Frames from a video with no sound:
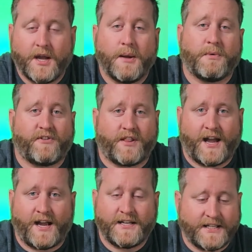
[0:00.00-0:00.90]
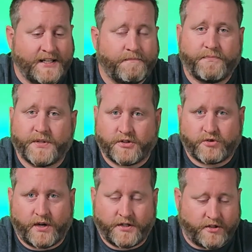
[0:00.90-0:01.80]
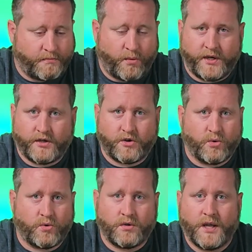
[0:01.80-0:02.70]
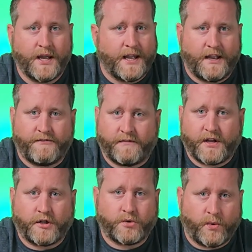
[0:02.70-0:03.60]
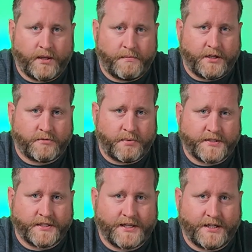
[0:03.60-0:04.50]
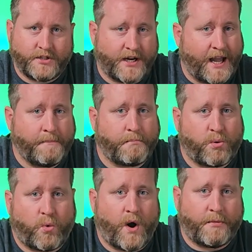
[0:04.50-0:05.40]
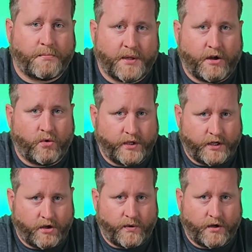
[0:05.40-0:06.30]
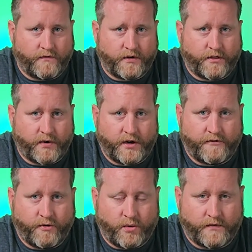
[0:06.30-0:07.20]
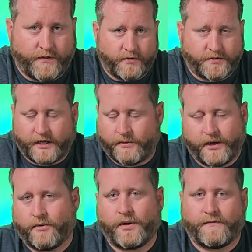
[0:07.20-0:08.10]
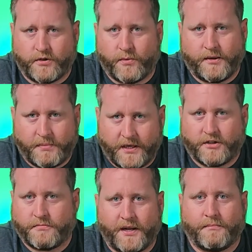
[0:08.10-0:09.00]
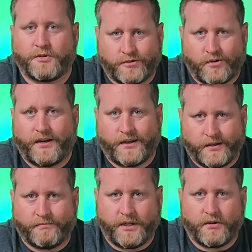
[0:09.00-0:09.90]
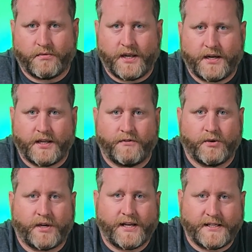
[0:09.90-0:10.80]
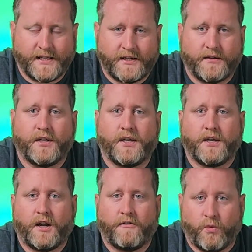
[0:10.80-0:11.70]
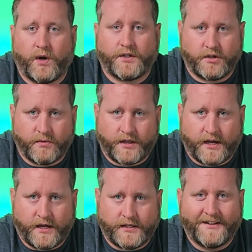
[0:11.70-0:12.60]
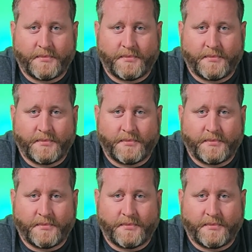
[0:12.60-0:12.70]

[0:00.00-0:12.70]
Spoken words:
But for the high D, get straight to the point, cool. If I've got a 20-page presentation, I'm probably only going over 3 or 4 of those. Now, I don't have a 20-page, but I'm just trying to, kind of give you an idea of what to do with a high D.